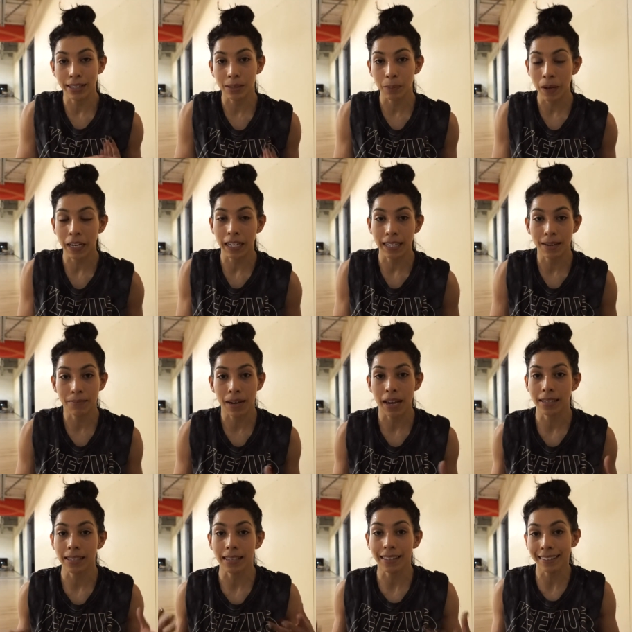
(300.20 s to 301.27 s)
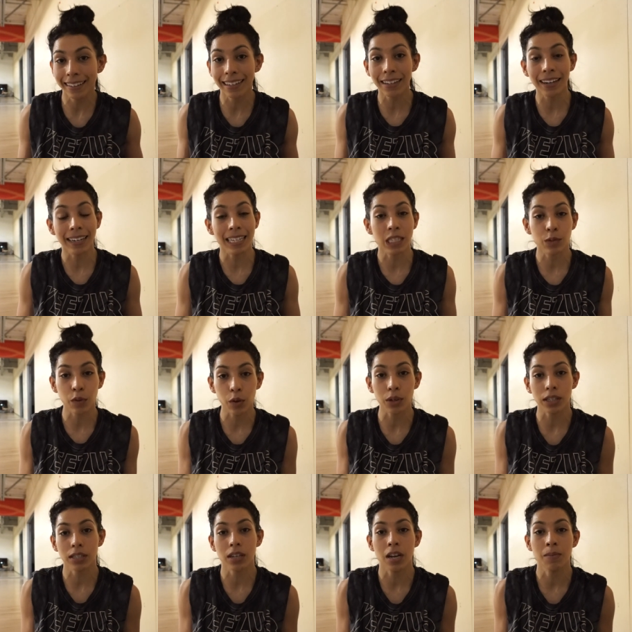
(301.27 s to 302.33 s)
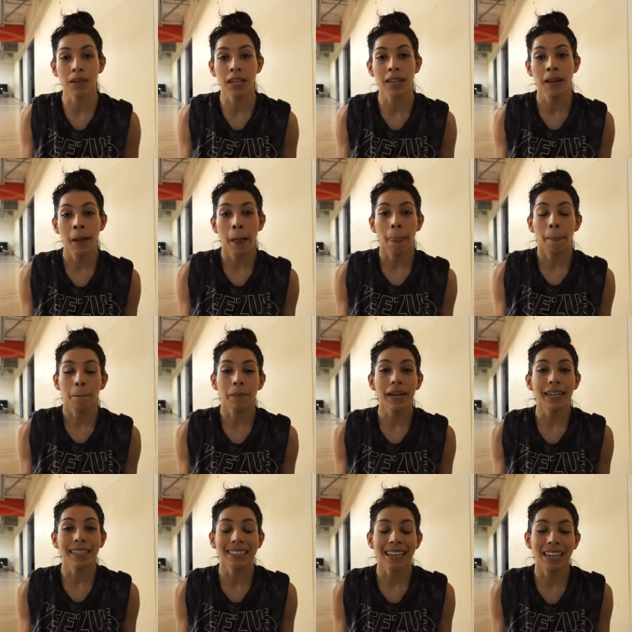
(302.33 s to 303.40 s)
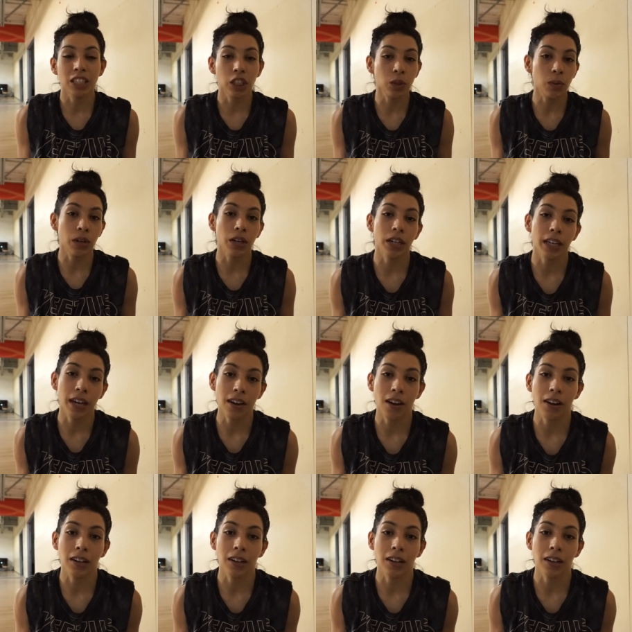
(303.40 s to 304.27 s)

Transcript: is picking up nice and clear and it's focused on me, but I just wanted to get